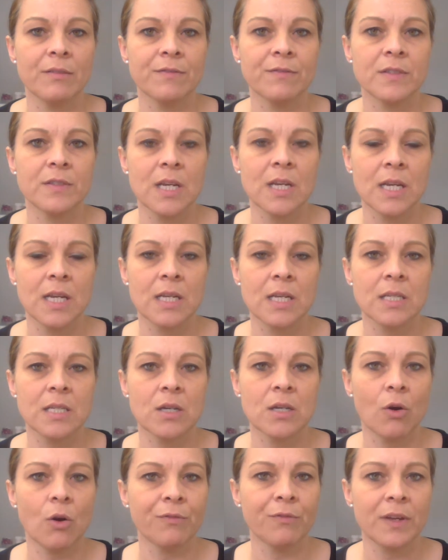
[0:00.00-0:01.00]
teas,
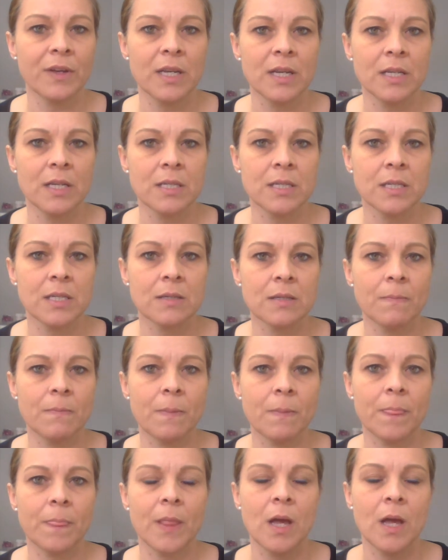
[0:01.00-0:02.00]
coffees,
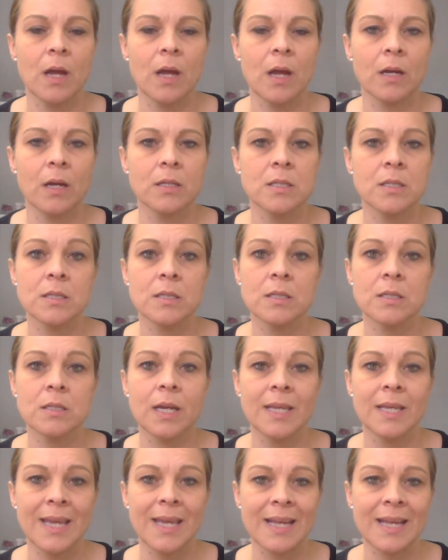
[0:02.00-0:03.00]

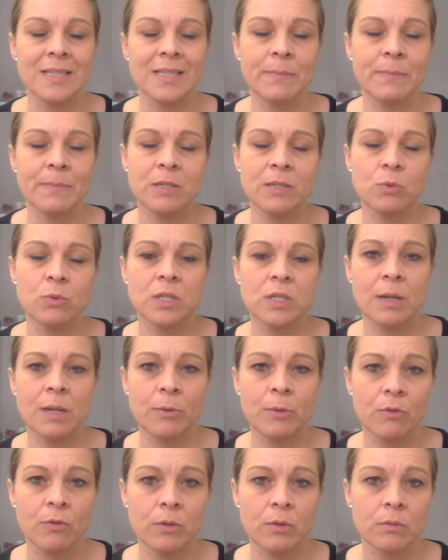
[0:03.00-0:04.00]
again depending what step
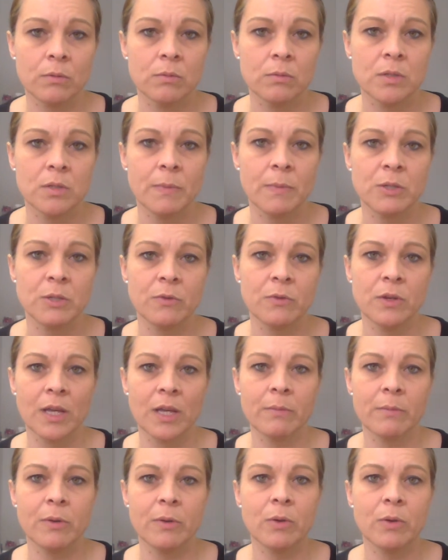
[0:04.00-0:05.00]
you're on, depends whether you get
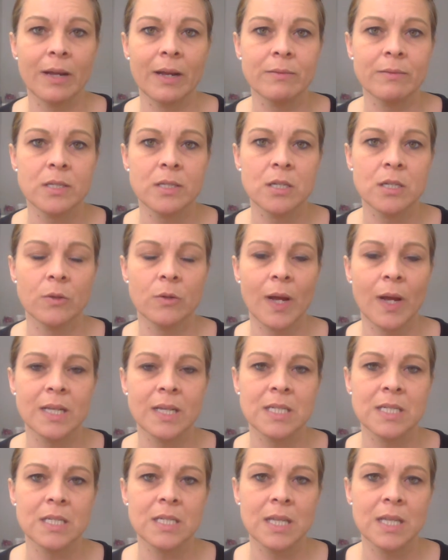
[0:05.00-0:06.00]
the milk allowance to add
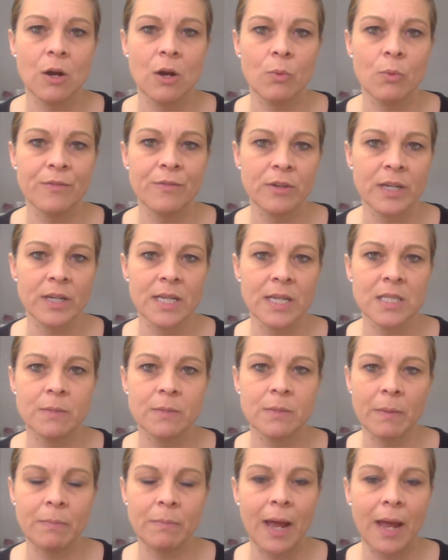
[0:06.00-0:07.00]
into that or whether it needs to
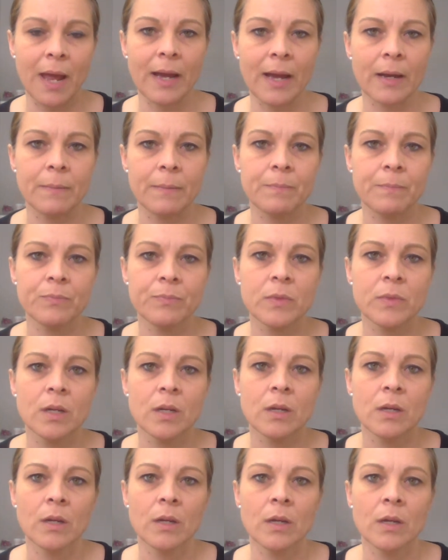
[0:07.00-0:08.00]
be black.
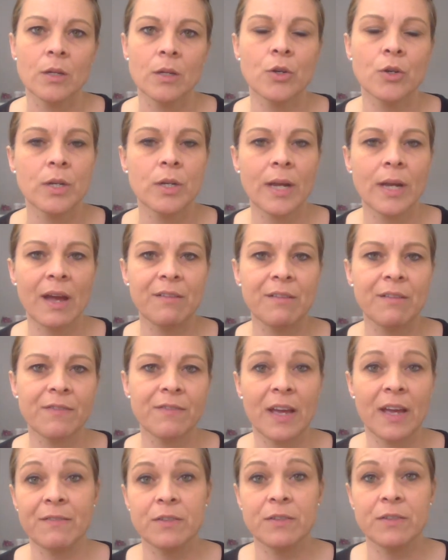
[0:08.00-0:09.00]
You can have
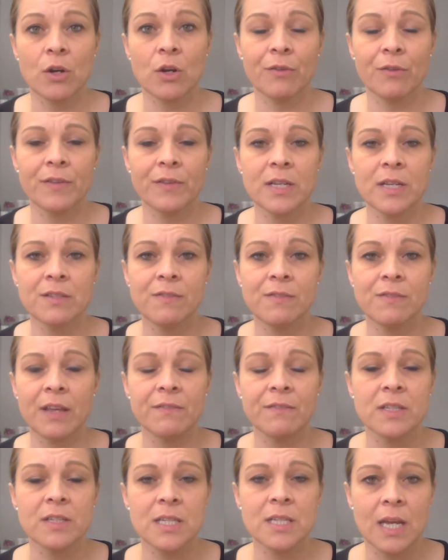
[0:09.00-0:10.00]
flavoured coffees,
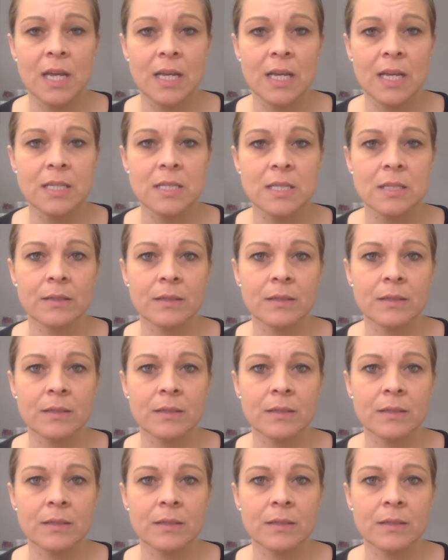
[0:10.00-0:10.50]
flavoured teas,